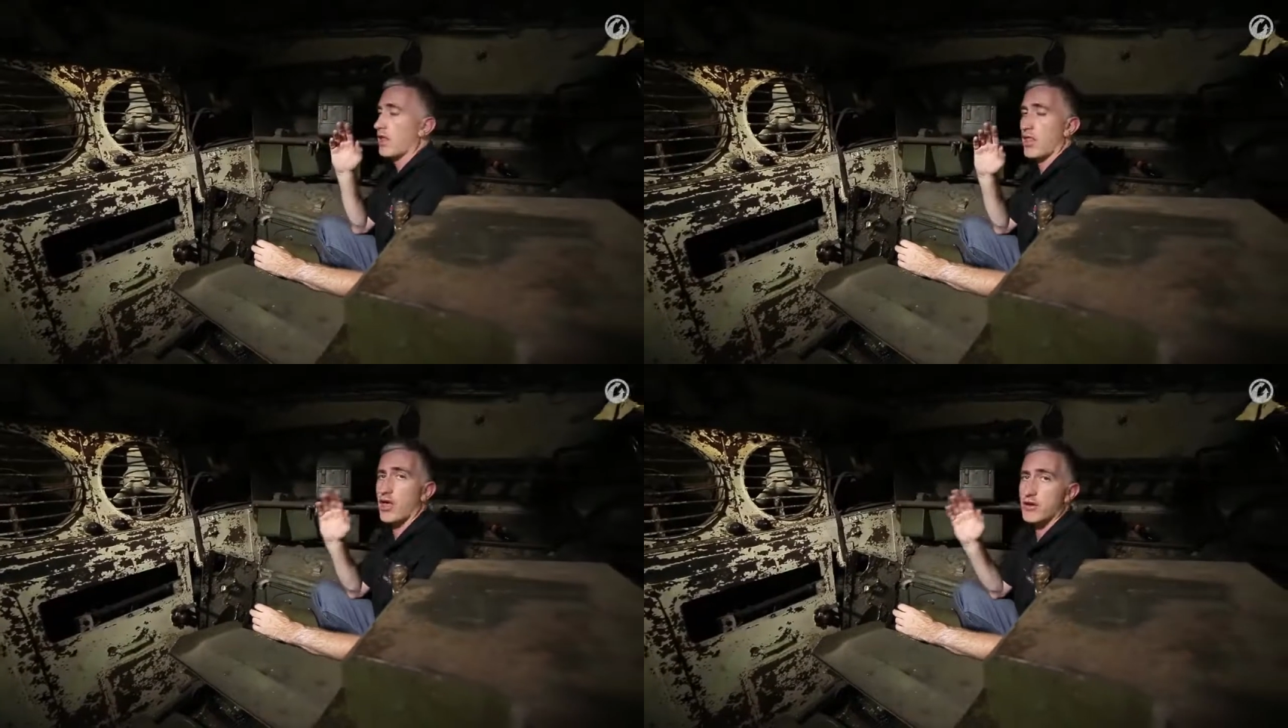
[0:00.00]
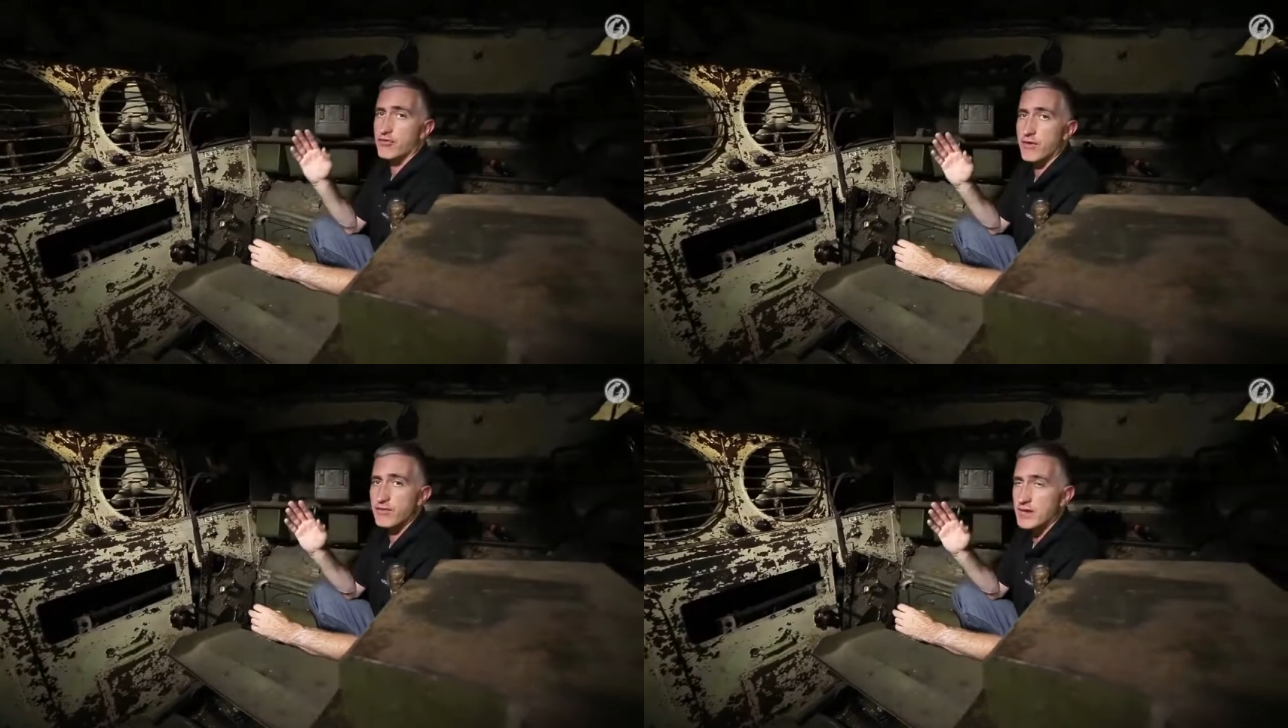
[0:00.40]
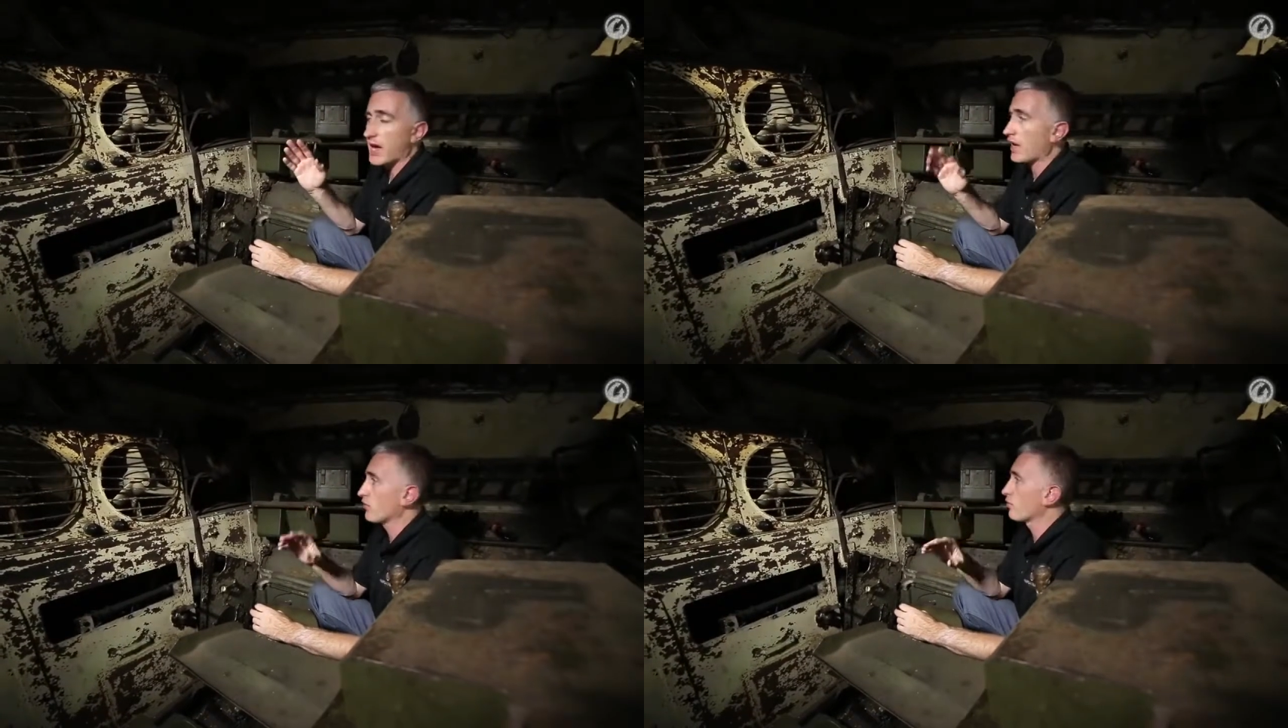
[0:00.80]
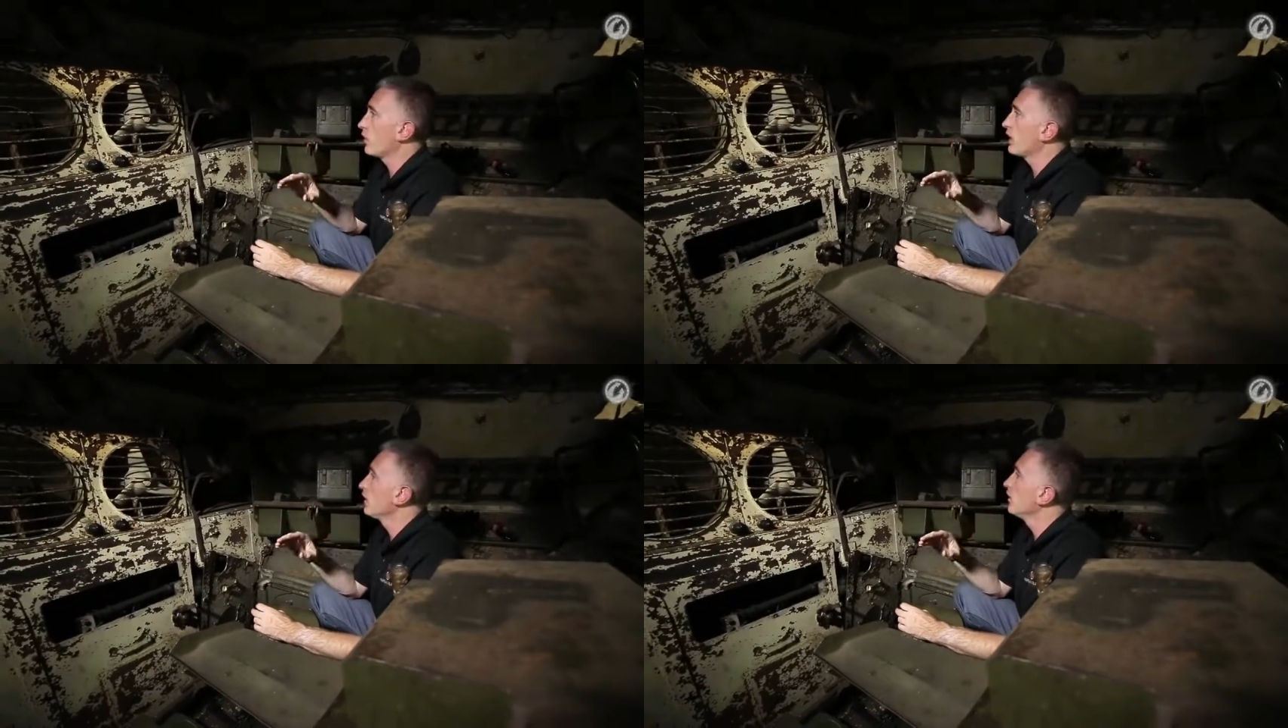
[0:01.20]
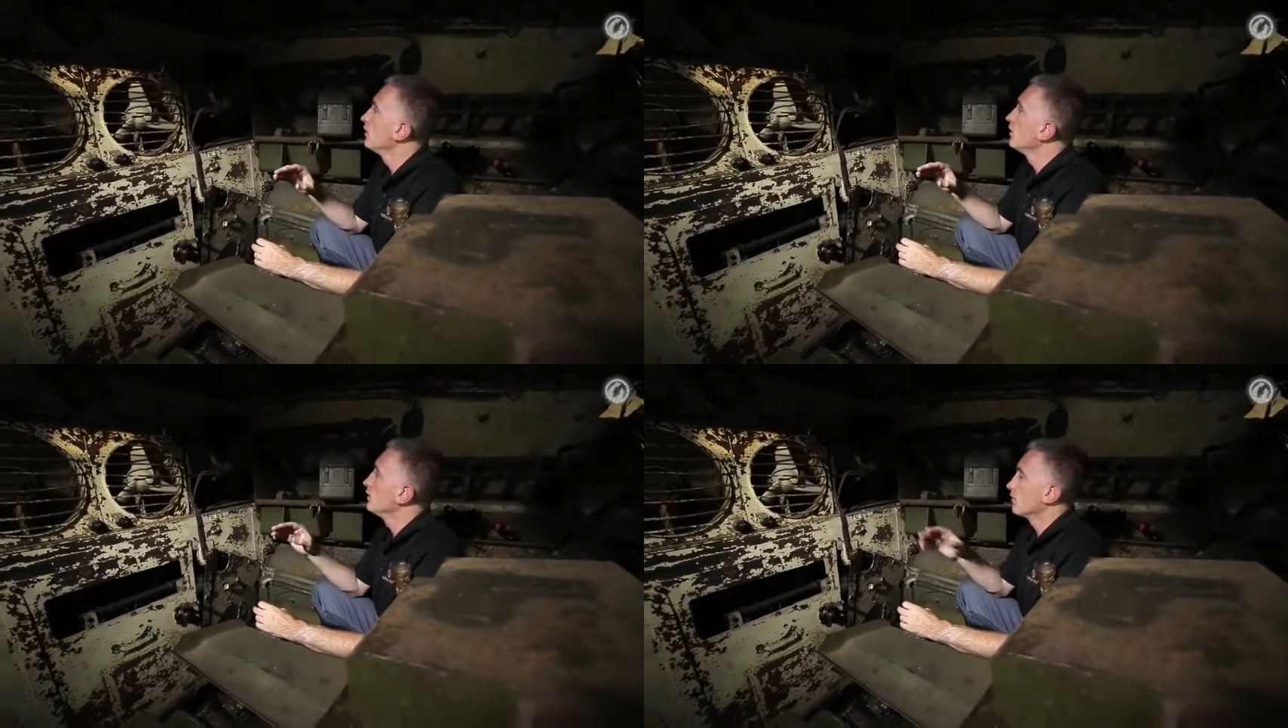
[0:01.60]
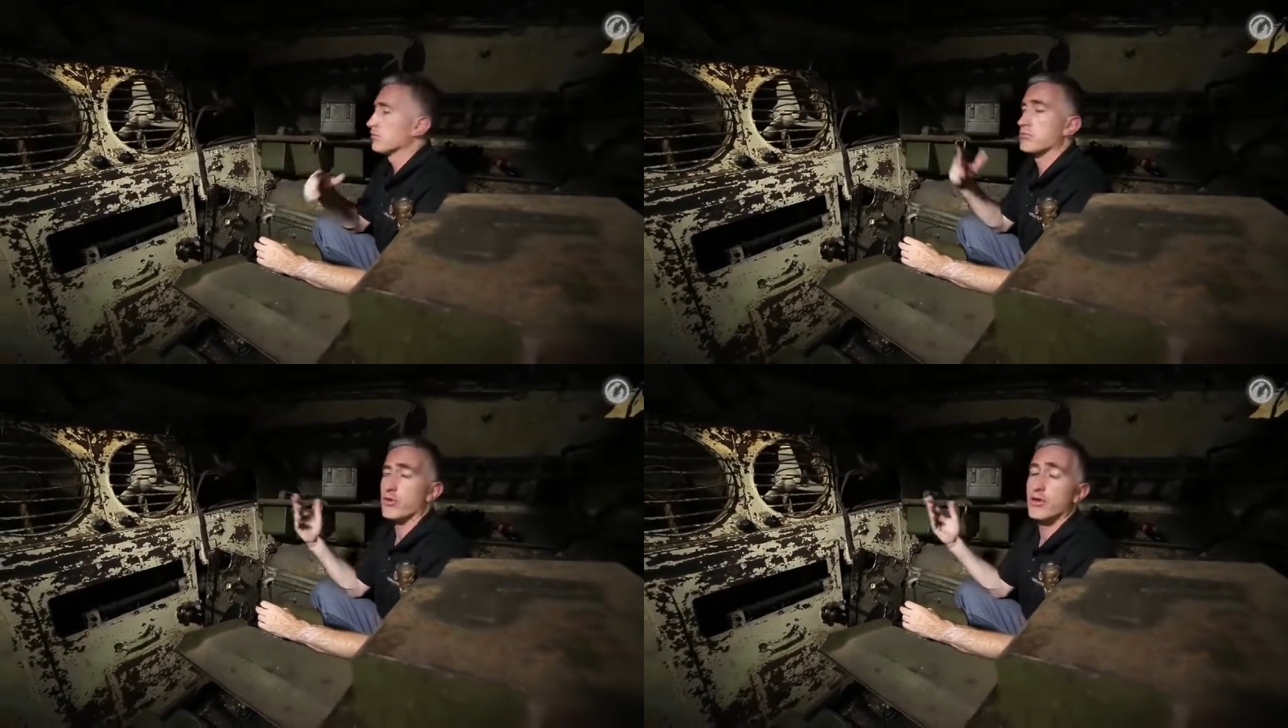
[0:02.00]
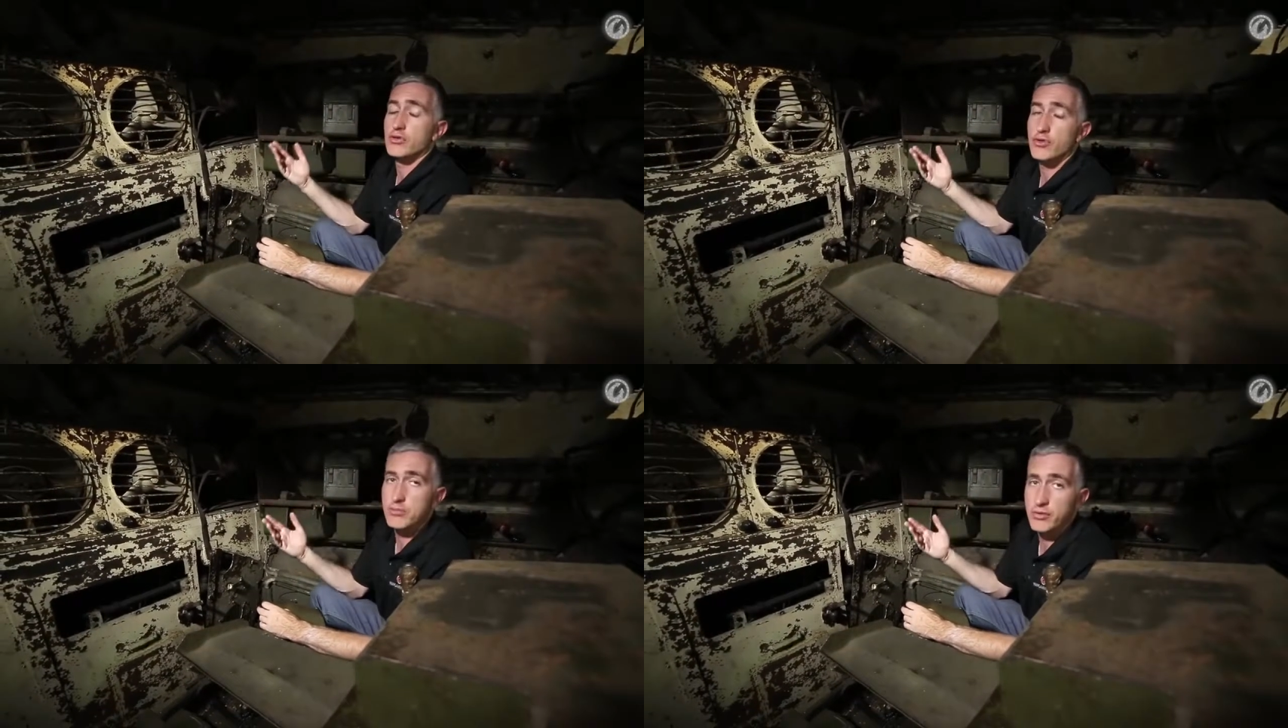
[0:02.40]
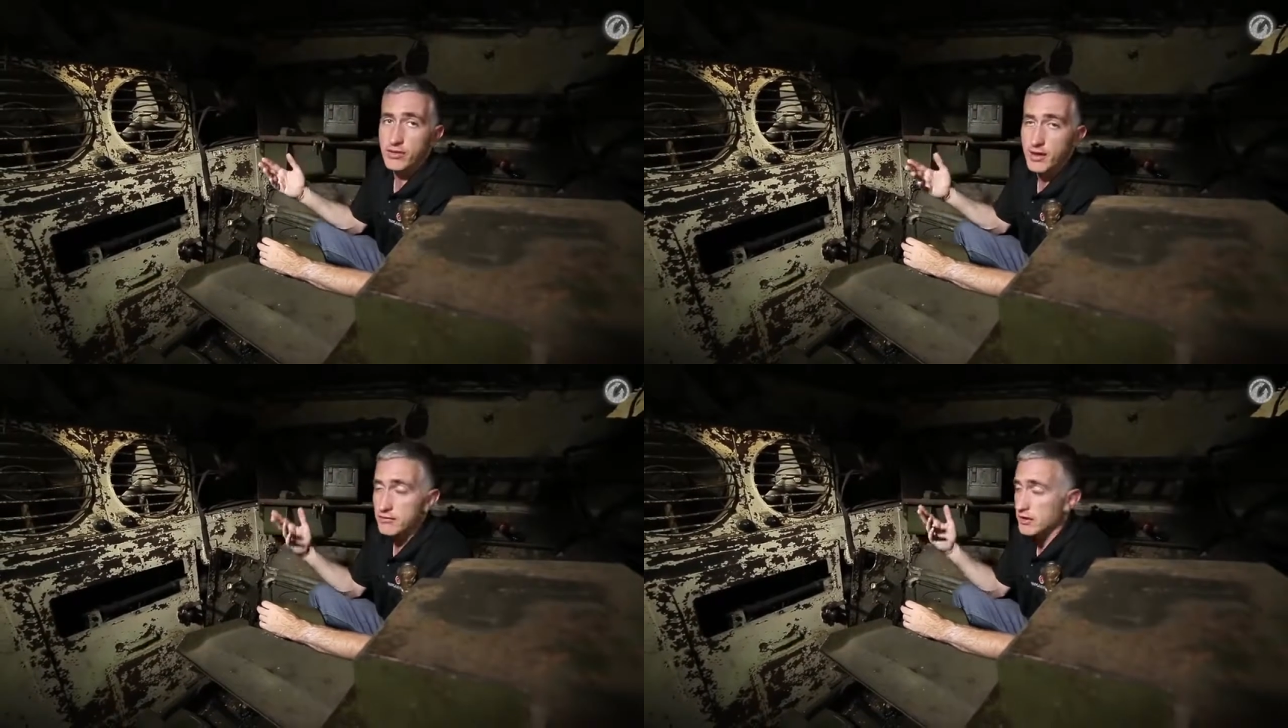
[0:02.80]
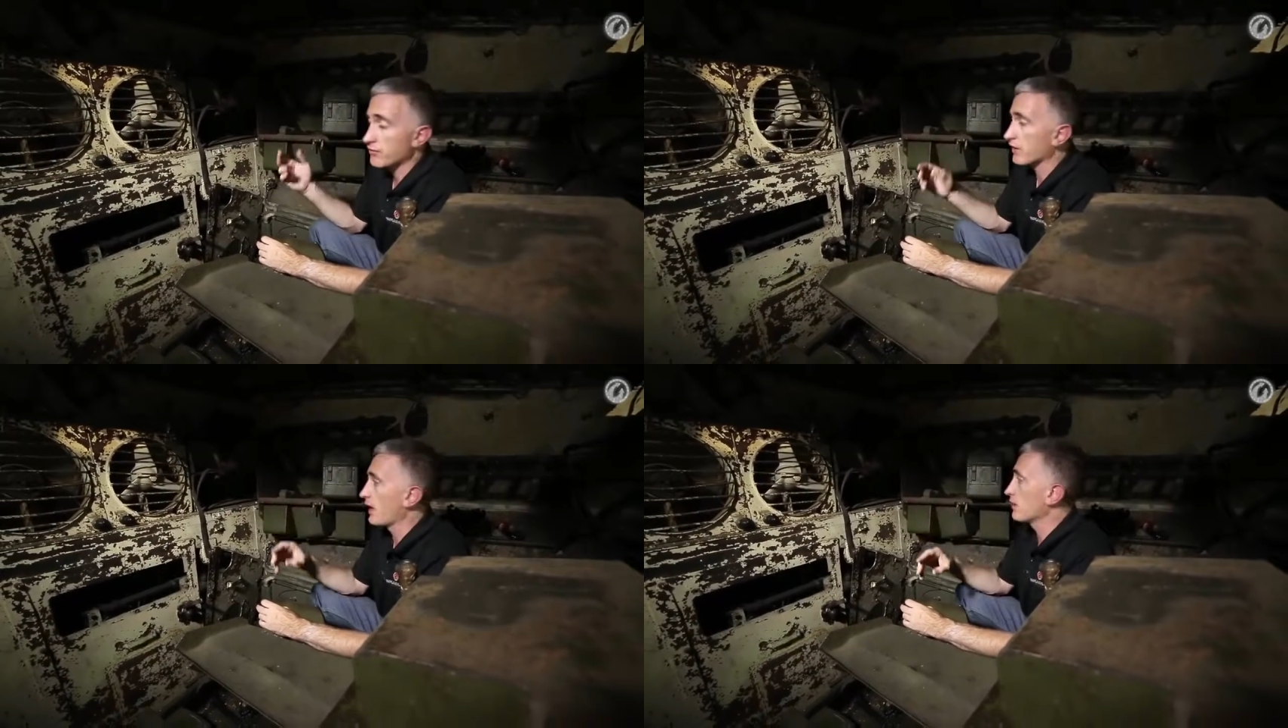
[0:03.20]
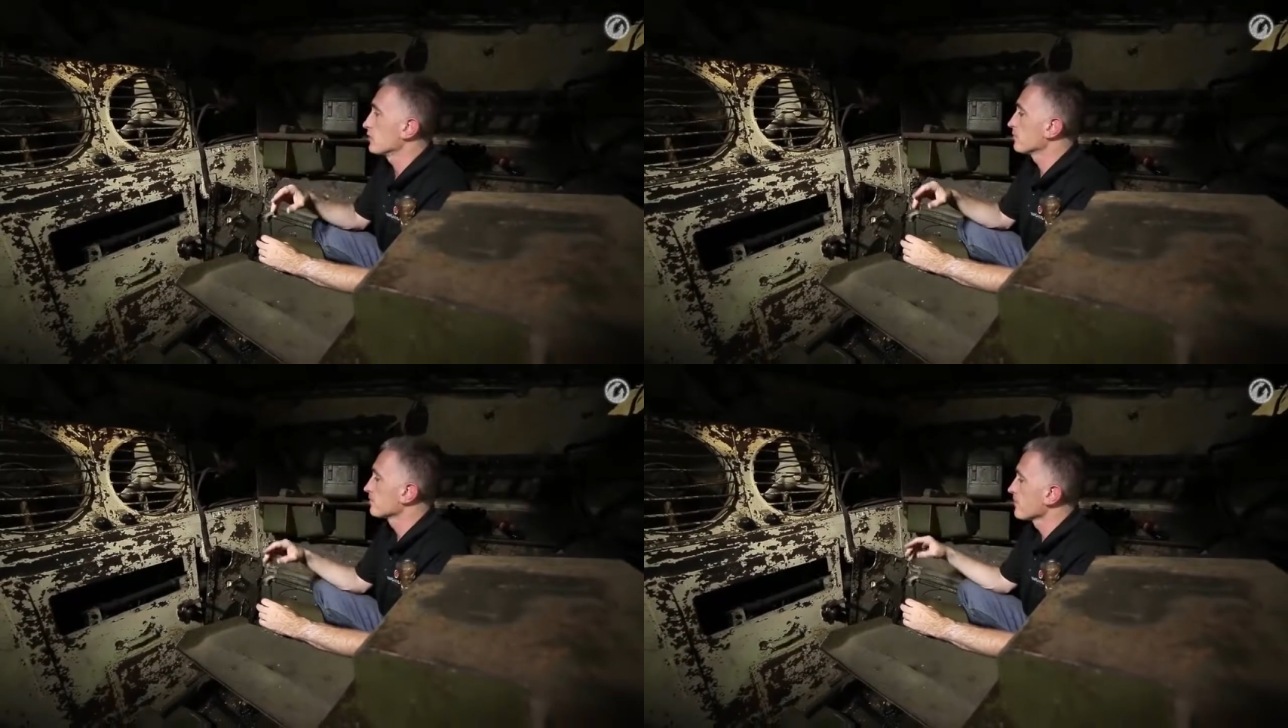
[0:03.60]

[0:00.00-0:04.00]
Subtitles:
lot of 50 cal as well. Oh, sorry, 12.7, different caliber.